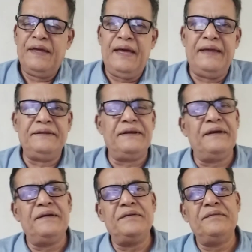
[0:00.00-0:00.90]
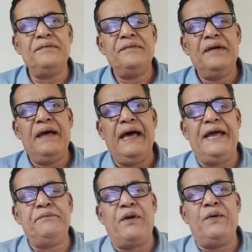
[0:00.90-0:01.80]
And
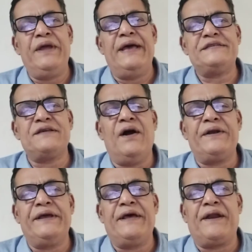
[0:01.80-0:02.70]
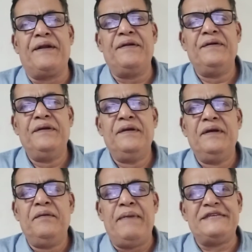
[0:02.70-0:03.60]
Anne Bronte has got her
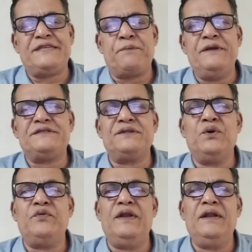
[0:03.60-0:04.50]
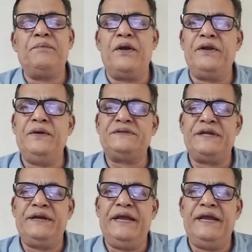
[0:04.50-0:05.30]
masterpiece novel produced in